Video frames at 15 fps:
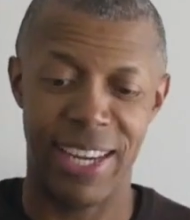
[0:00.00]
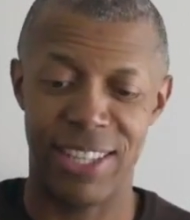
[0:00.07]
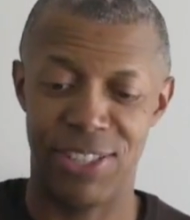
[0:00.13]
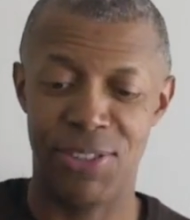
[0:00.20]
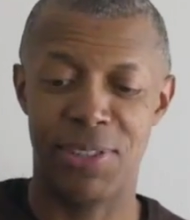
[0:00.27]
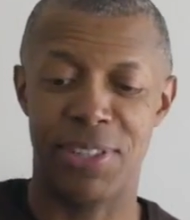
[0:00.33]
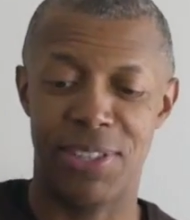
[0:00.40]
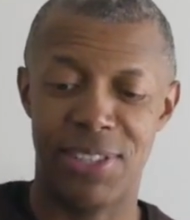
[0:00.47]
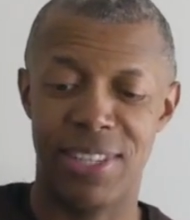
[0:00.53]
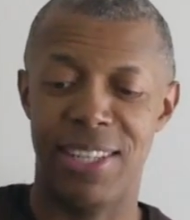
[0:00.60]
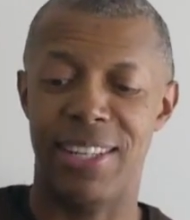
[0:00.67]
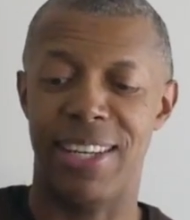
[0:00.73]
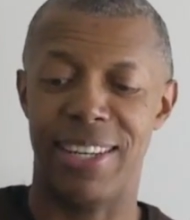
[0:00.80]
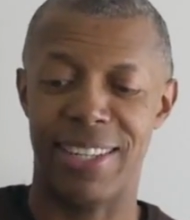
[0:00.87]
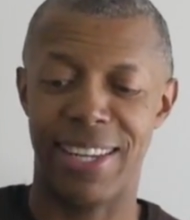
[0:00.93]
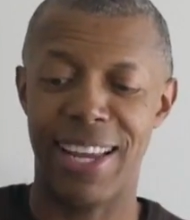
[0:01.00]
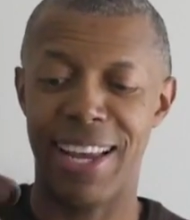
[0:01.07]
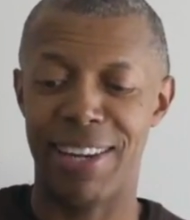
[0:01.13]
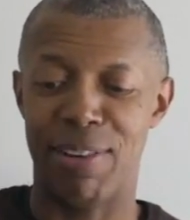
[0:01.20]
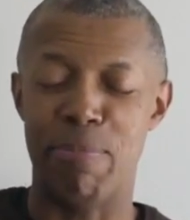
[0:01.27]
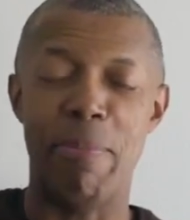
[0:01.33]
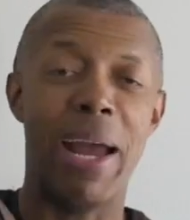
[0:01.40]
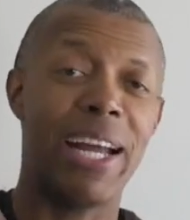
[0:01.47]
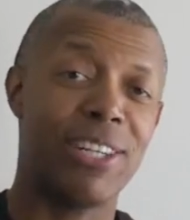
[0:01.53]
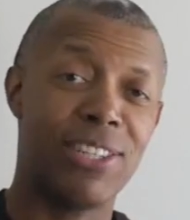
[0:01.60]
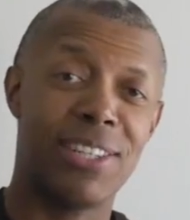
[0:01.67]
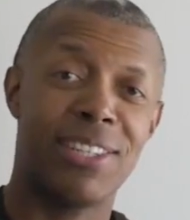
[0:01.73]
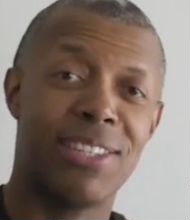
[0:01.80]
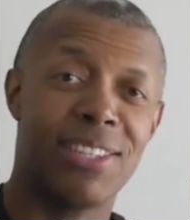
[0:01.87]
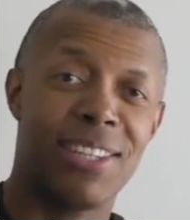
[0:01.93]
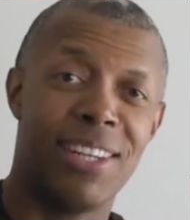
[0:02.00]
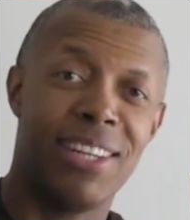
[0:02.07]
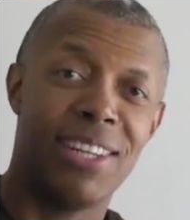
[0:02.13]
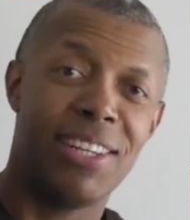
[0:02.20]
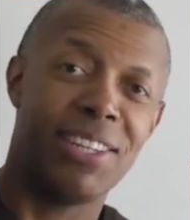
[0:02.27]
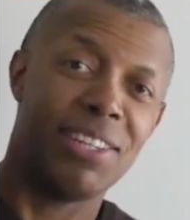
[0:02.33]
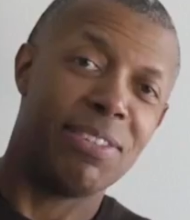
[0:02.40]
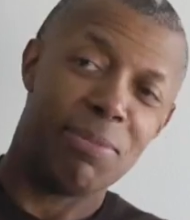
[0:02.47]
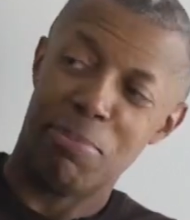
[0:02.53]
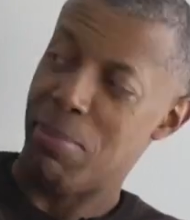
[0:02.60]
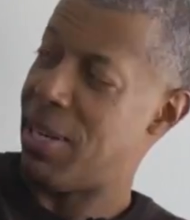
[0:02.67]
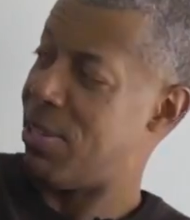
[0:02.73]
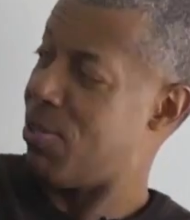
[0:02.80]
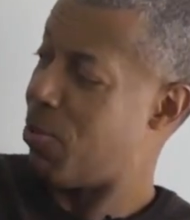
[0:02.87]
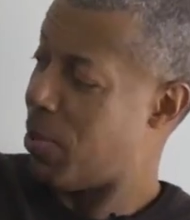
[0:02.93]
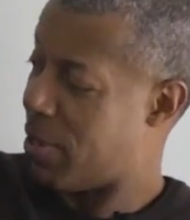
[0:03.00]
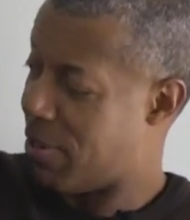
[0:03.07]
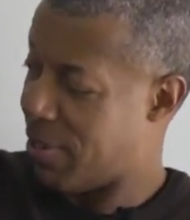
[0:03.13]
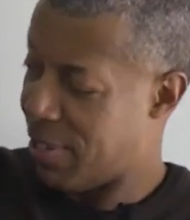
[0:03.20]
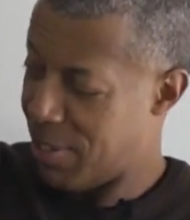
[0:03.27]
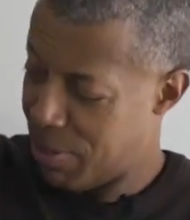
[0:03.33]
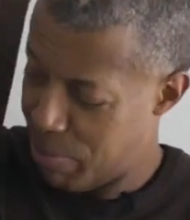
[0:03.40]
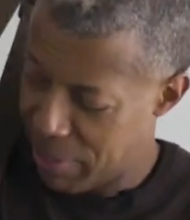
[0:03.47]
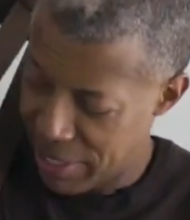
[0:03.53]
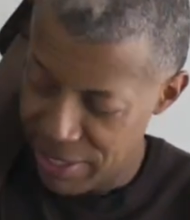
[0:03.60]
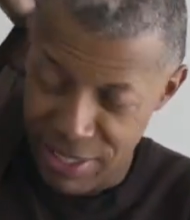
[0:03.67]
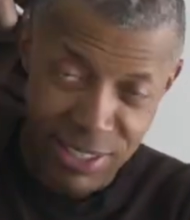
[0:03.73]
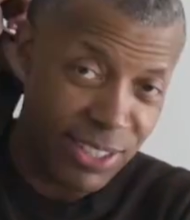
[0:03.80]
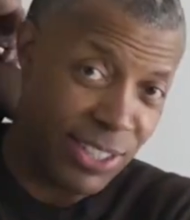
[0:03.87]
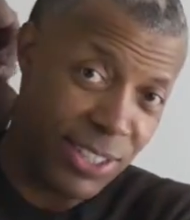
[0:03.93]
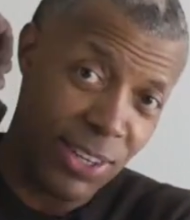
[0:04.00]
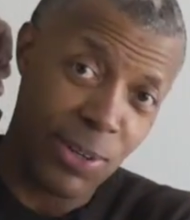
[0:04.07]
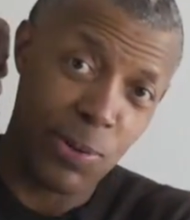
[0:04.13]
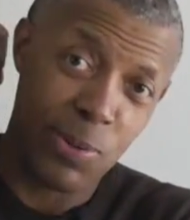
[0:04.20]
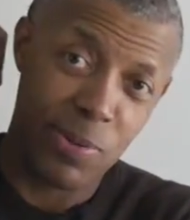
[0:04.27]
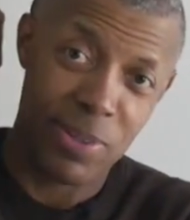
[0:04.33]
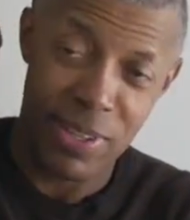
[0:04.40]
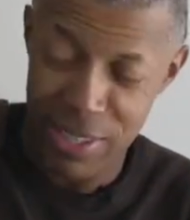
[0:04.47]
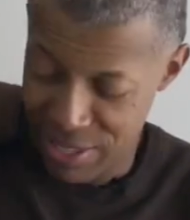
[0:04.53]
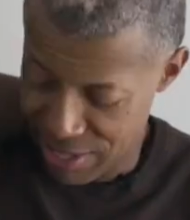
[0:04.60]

As you can see, that it kind of matches my sweater a little bit. So,